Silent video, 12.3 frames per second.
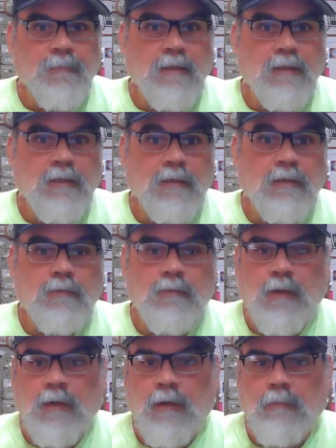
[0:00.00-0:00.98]

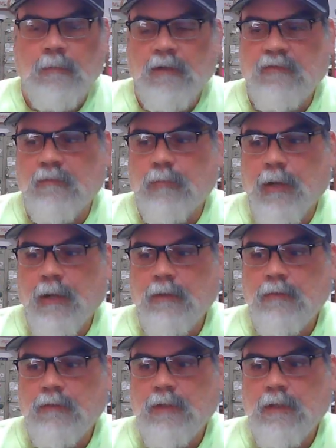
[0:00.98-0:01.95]
It's a brand
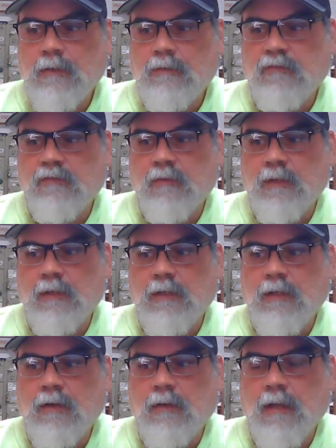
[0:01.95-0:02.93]
new year, so they
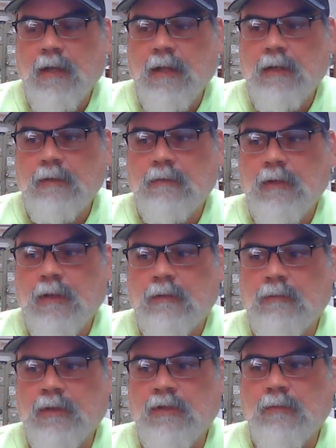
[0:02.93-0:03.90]
could go ahead
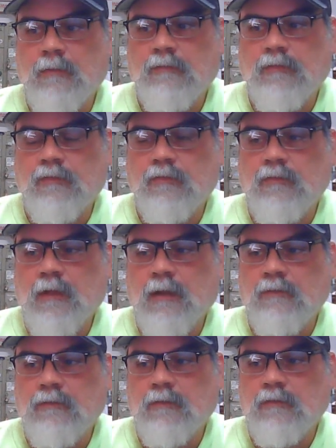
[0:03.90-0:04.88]
and redo it for
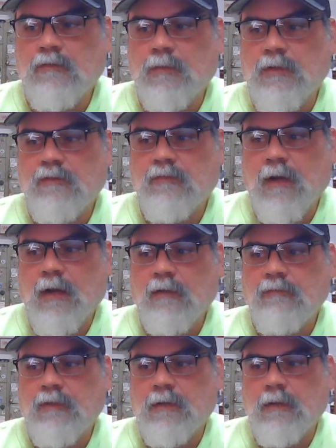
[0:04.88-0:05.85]

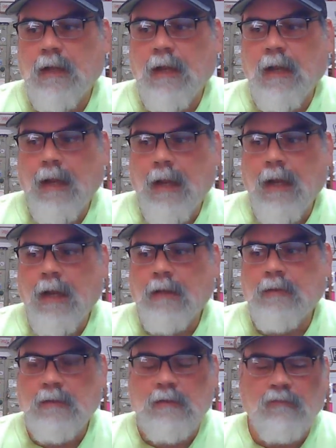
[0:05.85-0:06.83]
2025 and
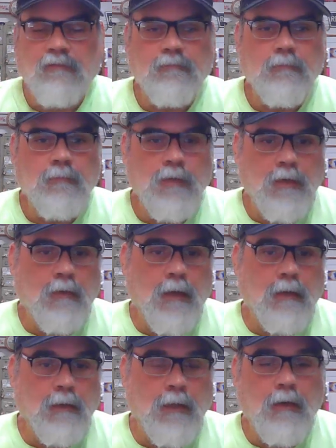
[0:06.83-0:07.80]
add that
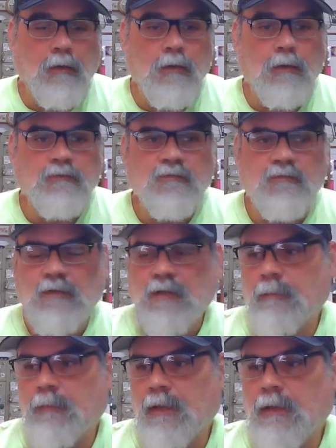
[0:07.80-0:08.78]
allow clothes to
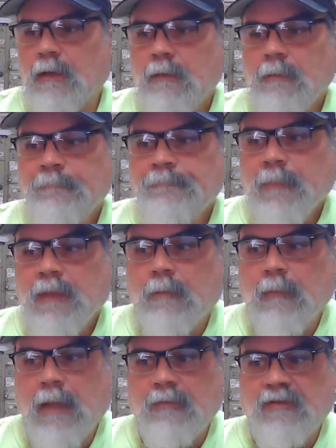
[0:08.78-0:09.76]
come in.
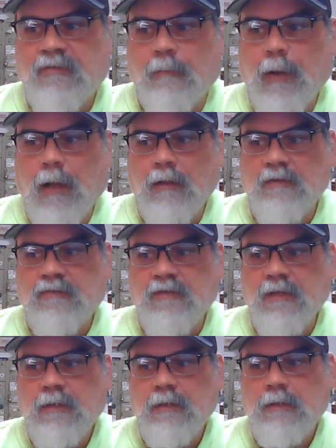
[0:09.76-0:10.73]
Maybe it's a
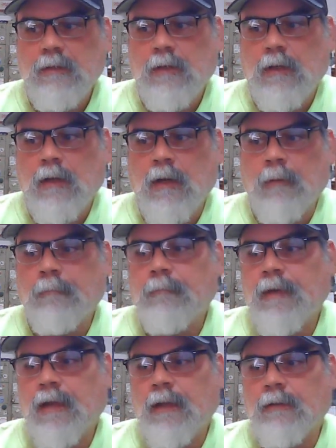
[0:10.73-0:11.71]
policy, and
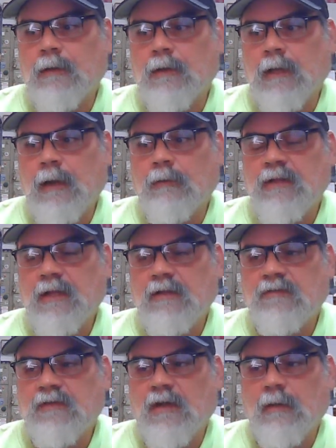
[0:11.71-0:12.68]
they're allowing
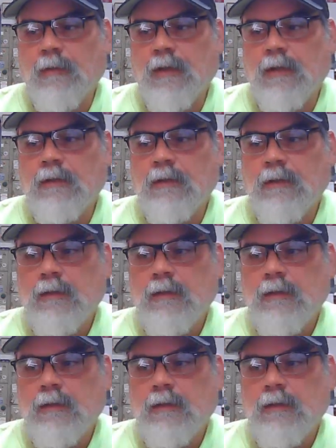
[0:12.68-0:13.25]
that to come in.